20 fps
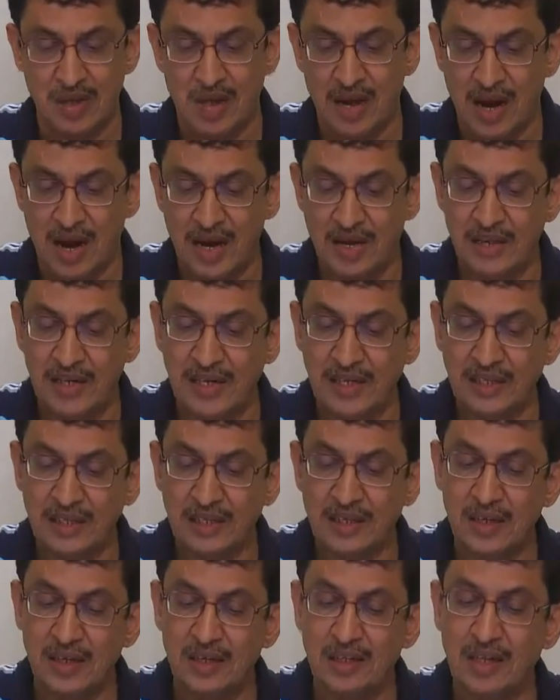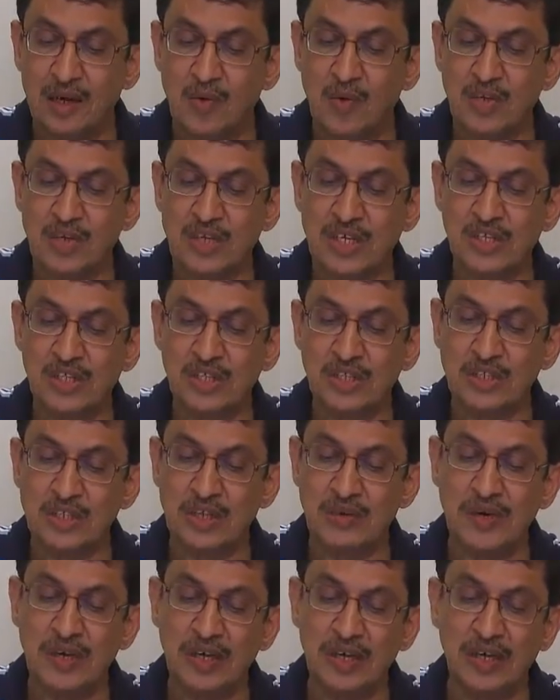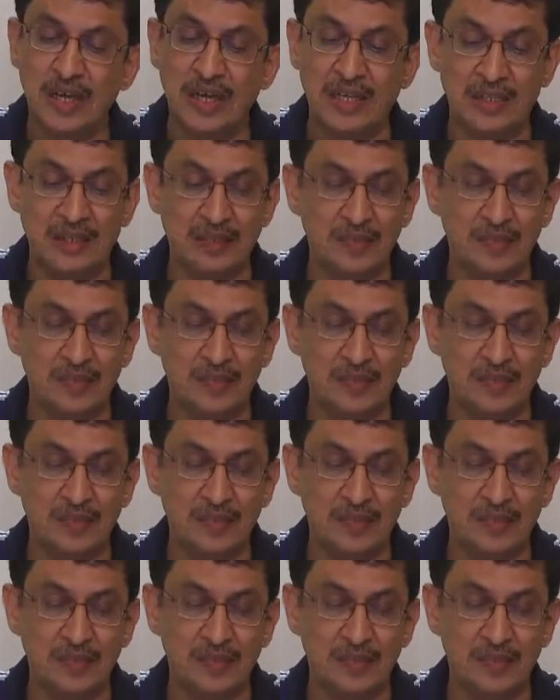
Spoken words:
And then there was section 79.